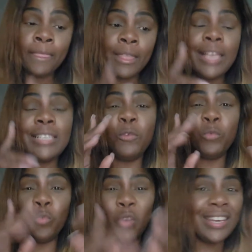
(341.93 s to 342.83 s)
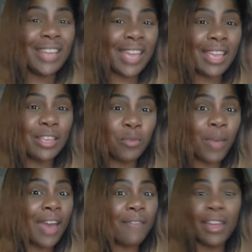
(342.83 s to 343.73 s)
it's like one day you
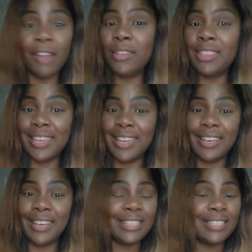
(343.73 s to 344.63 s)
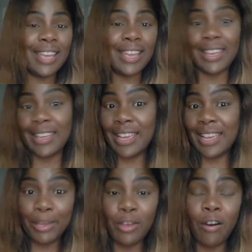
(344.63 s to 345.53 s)
have everything, next day it
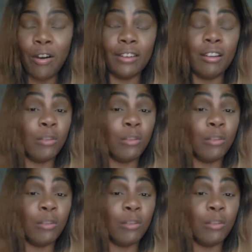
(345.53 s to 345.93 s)
can be gone,